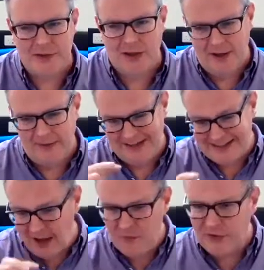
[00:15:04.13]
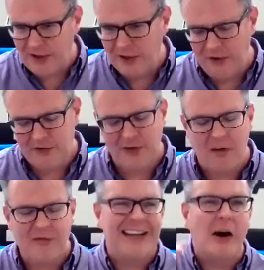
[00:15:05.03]
and that
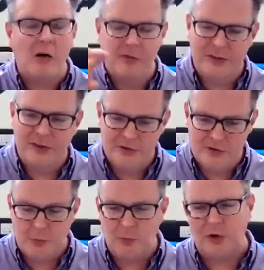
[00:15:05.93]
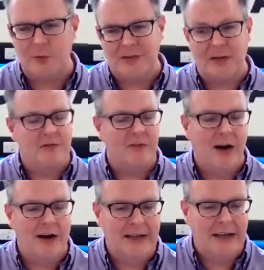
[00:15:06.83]
siphoning off, subgroups. I love that
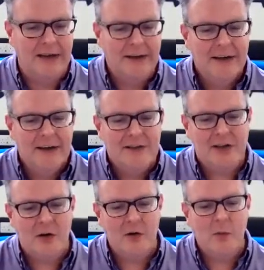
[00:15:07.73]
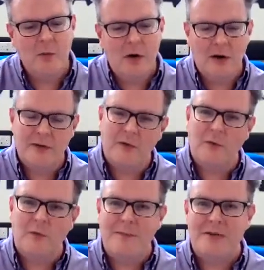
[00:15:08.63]
idea. So
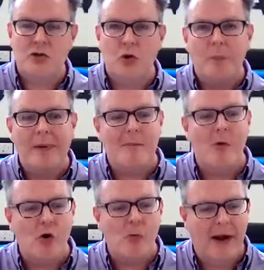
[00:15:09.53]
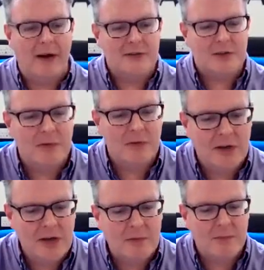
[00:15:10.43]
maybe talk a bit more about some of
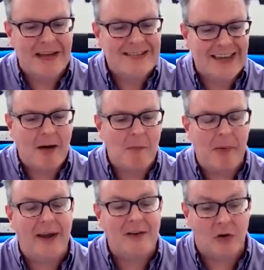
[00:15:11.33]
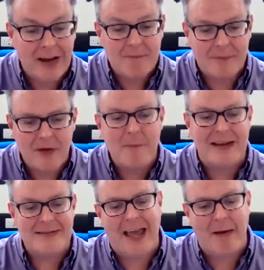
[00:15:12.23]
the best campaigns, or the
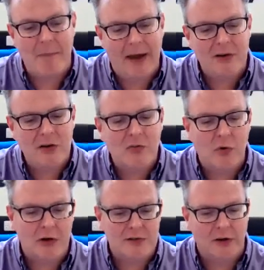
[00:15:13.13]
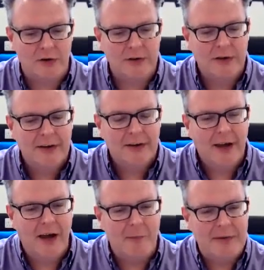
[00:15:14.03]
best campaign you've worked on
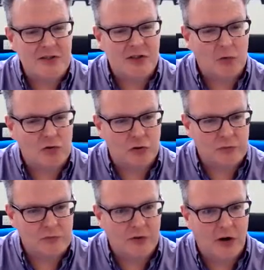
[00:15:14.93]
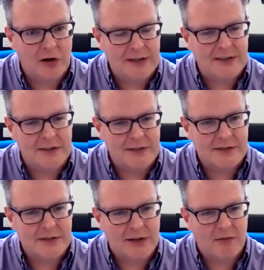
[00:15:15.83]
in social for our
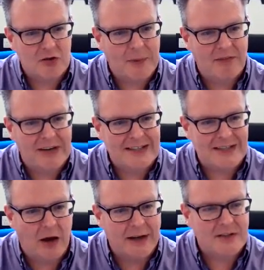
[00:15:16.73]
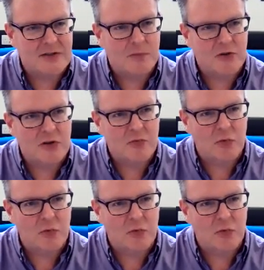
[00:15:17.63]
listeners. Give us a bit of insight into something